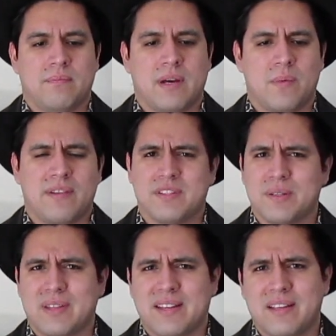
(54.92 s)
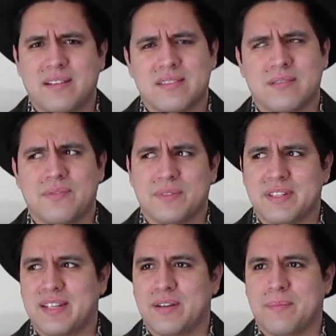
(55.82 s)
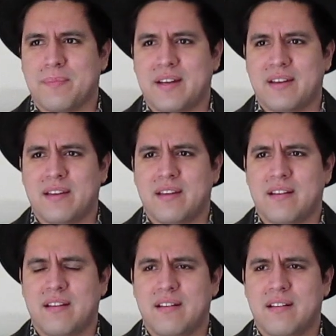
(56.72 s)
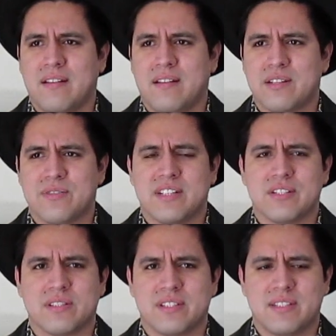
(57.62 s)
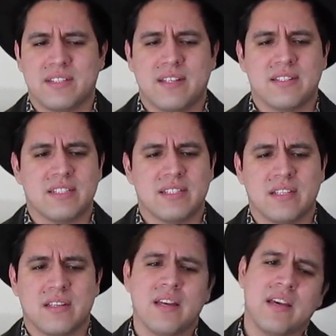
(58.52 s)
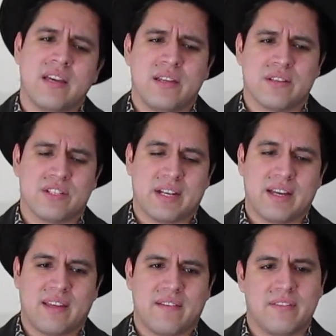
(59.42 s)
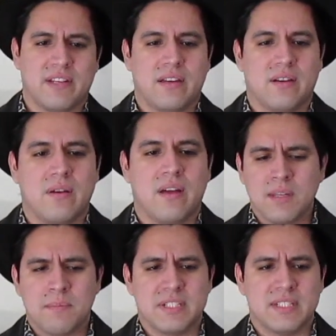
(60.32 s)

won't have to do that here. So if you want to hear my introduction to NCT, you can check out that video. But